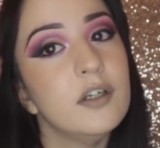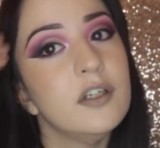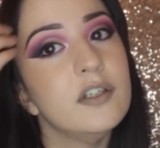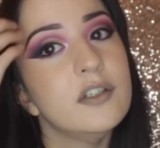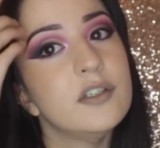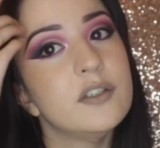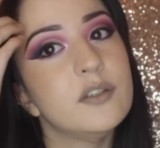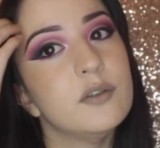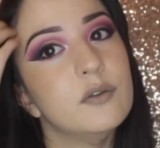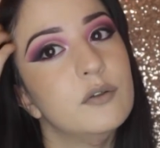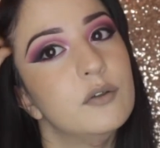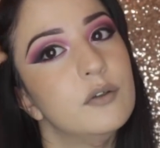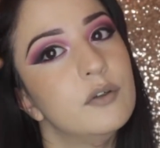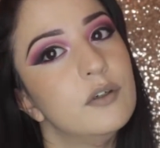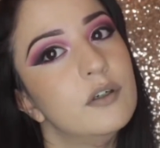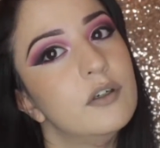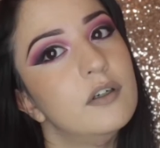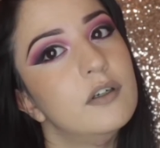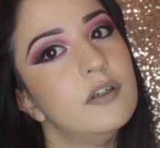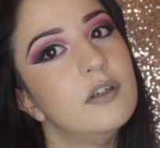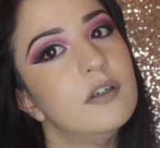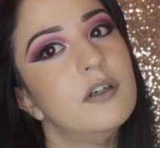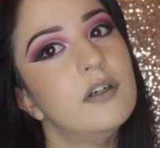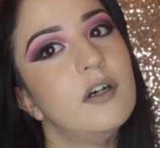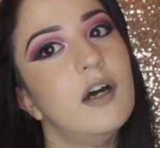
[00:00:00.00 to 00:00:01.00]
So
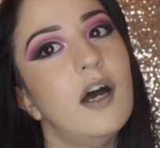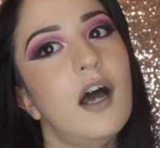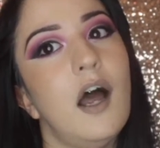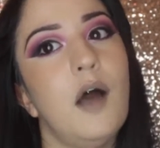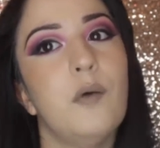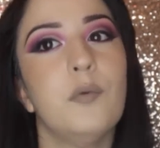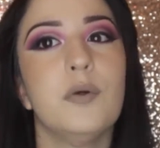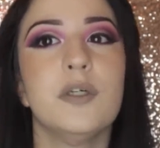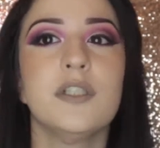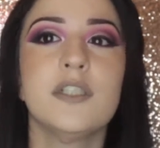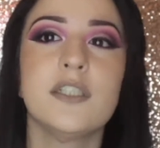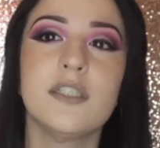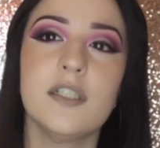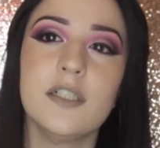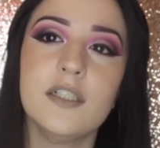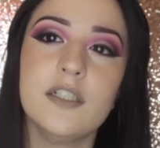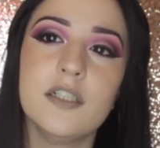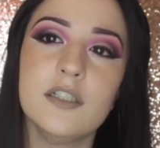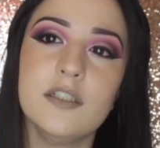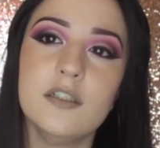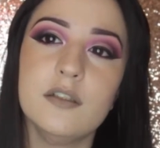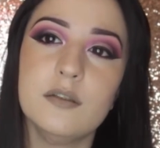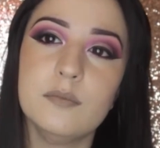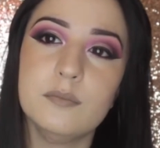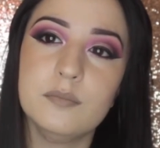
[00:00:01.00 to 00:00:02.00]
I was
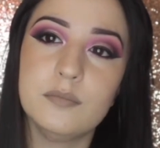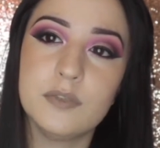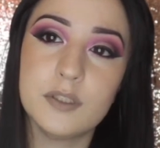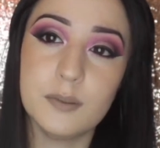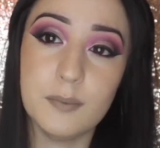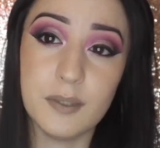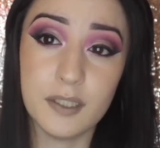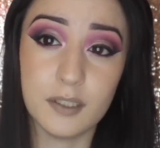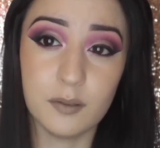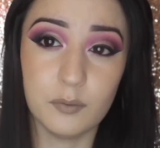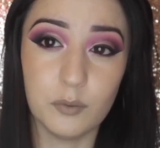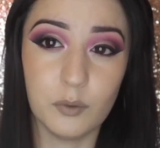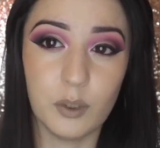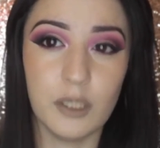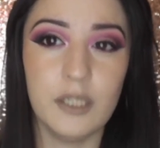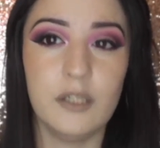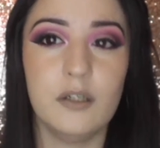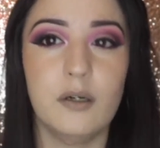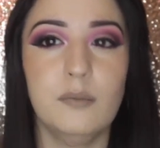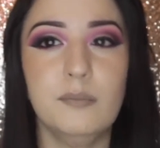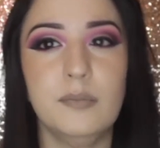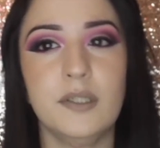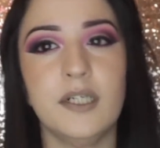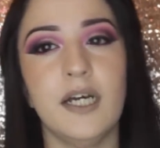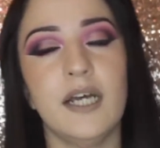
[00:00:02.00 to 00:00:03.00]
thinking to make them quite
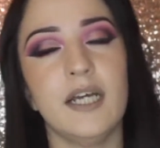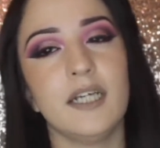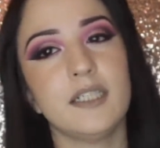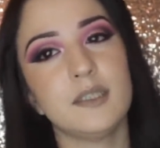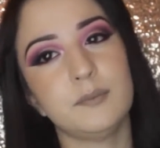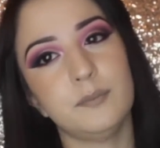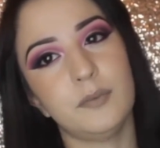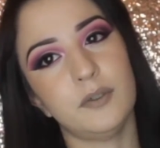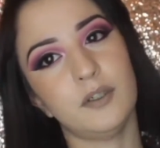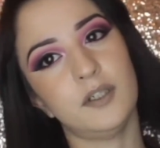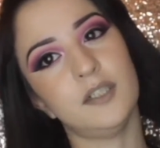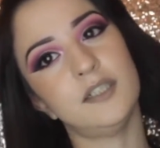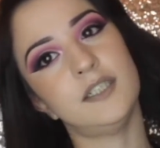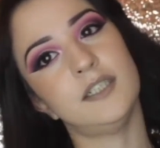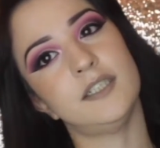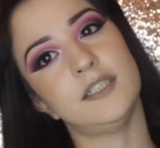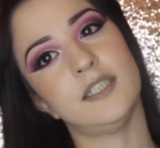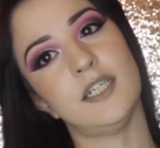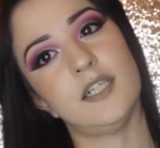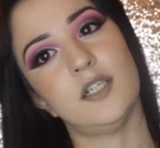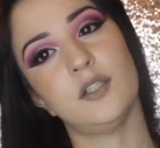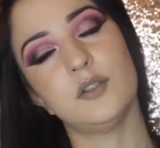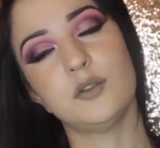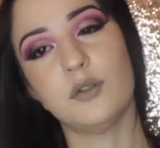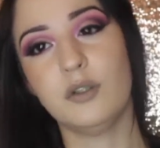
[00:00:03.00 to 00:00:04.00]
complex, but as I
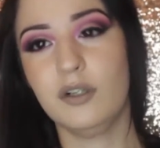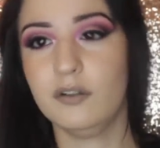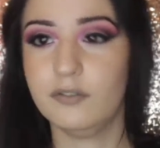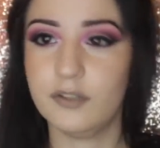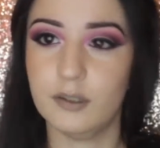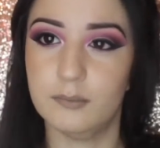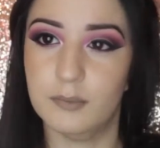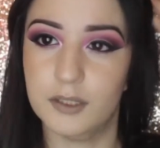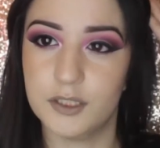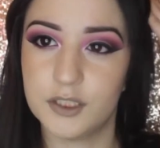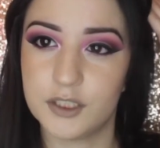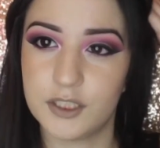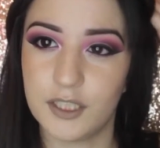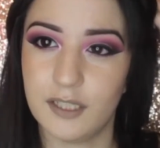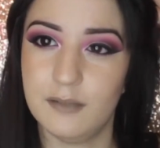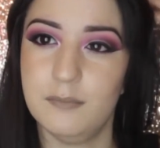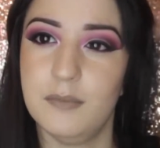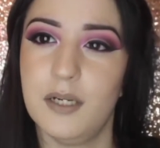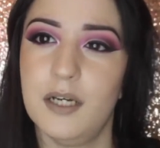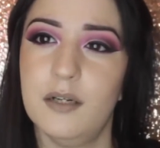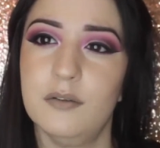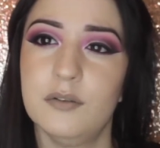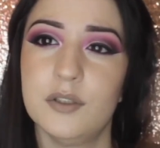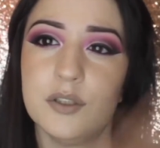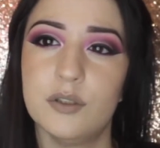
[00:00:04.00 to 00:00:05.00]
said, I don't have that much time
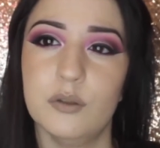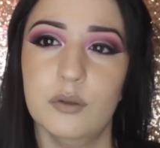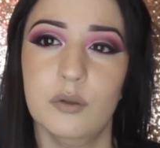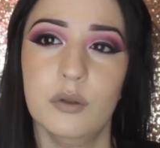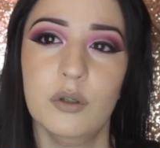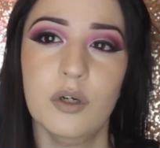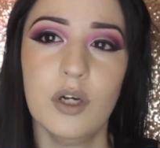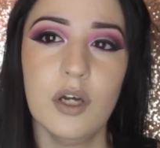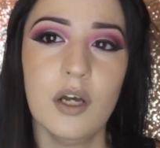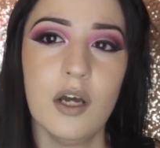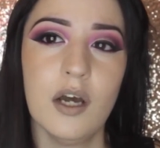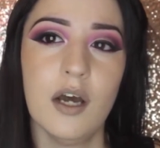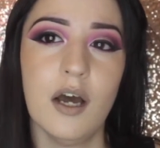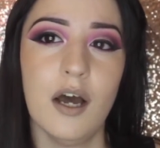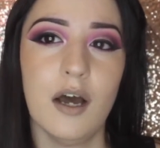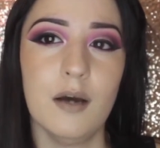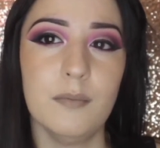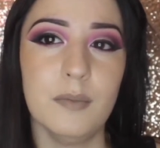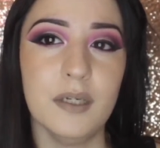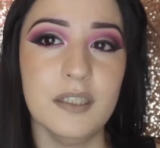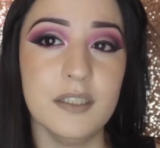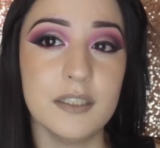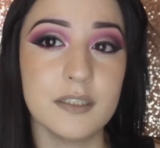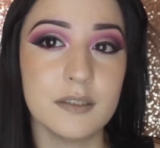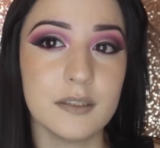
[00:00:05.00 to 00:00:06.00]
now, so I
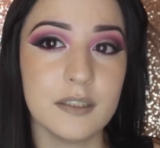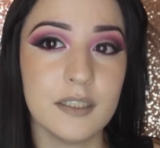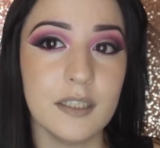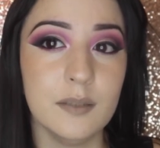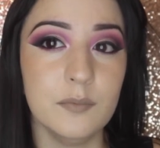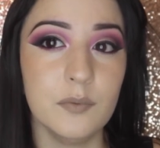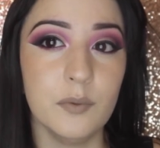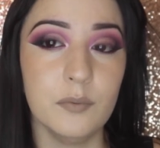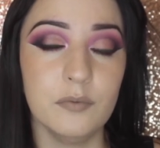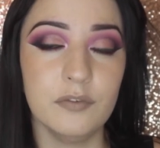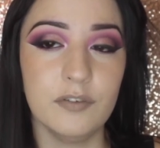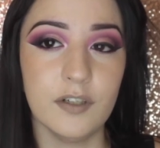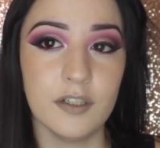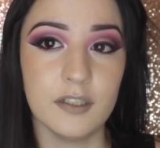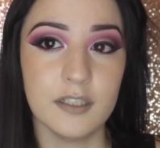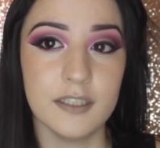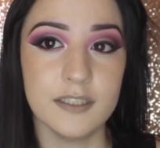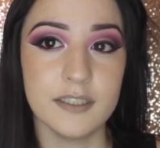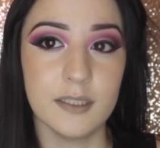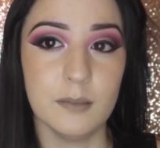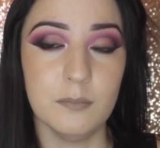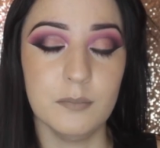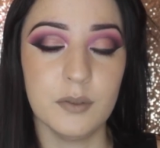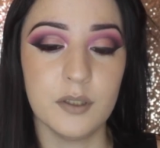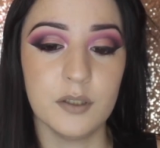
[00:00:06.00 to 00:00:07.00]
might just keep them fairly
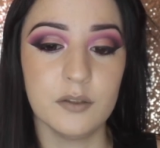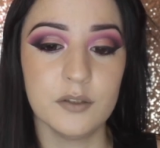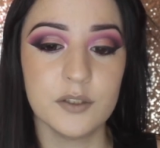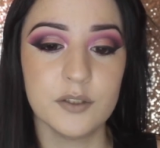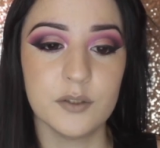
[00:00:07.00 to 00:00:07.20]
simple.